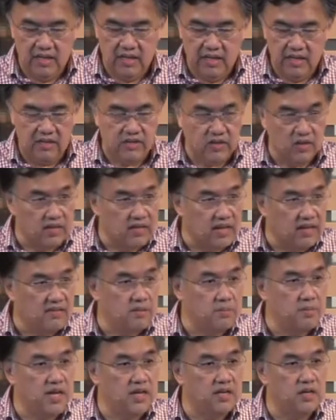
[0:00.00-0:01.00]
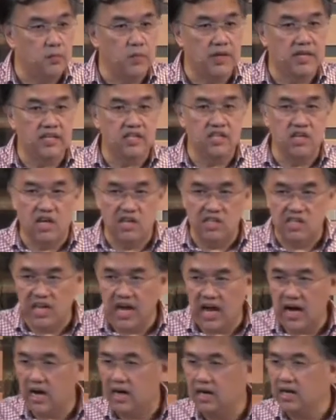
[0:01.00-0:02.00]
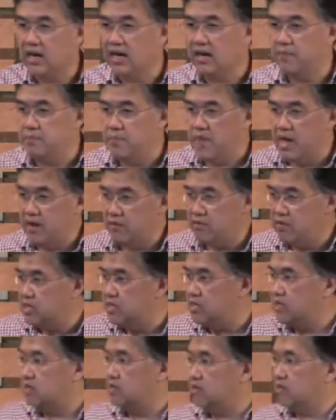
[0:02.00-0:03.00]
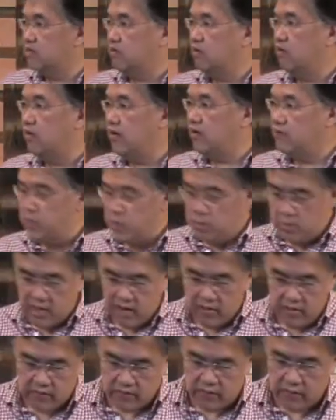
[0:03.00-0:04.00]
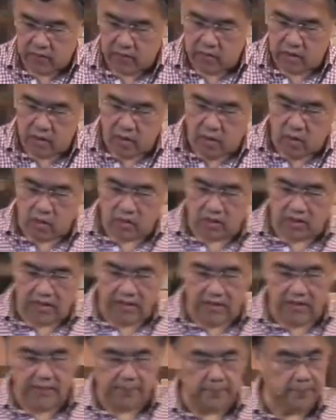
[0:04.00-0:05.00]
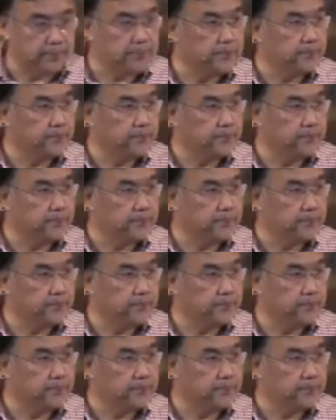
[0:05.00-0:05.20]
So it doesn't matter whether you're young, unmarried, or have been married for a long time.